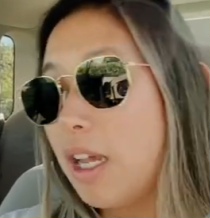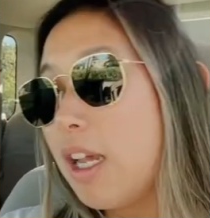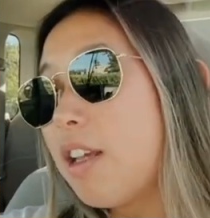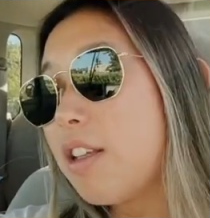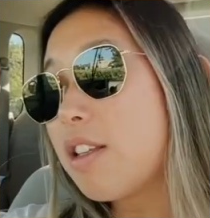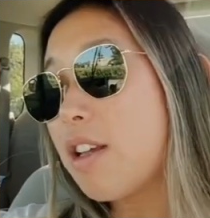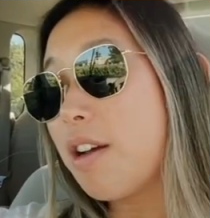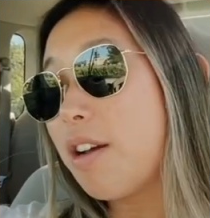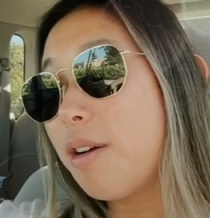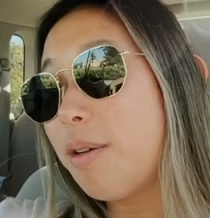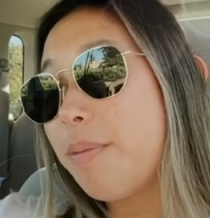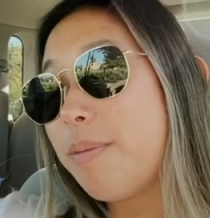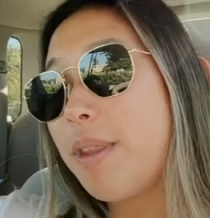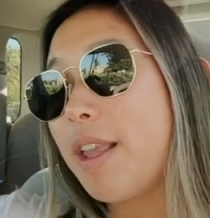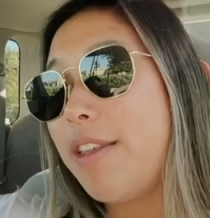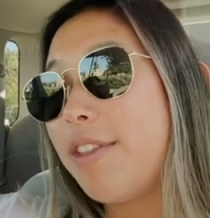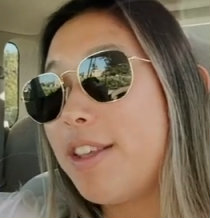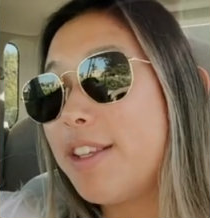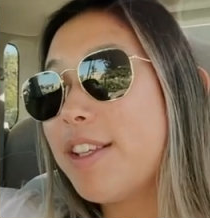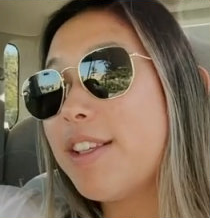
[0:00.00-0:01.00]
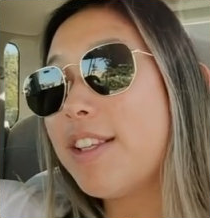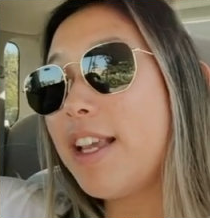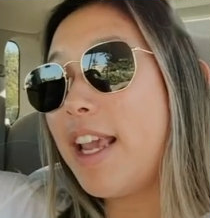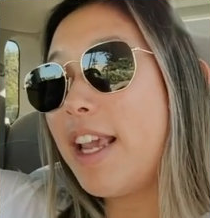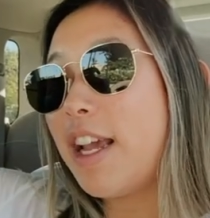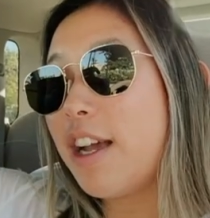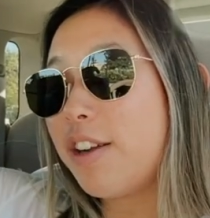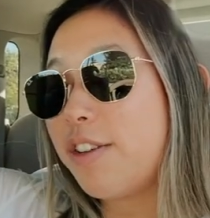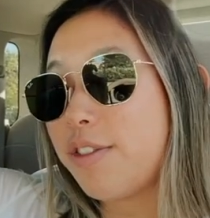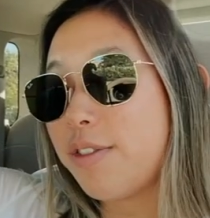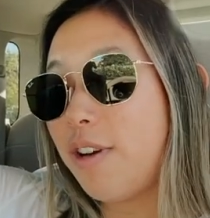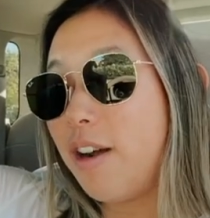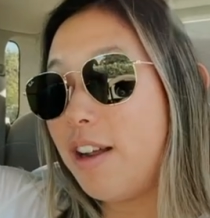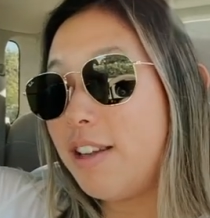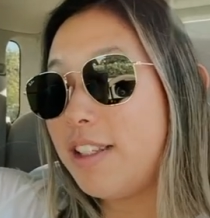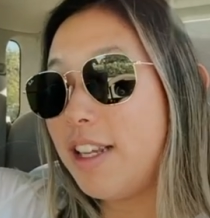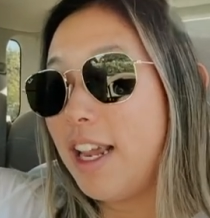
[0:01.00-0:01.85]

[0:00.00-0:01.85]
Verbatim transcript: So this is a grande.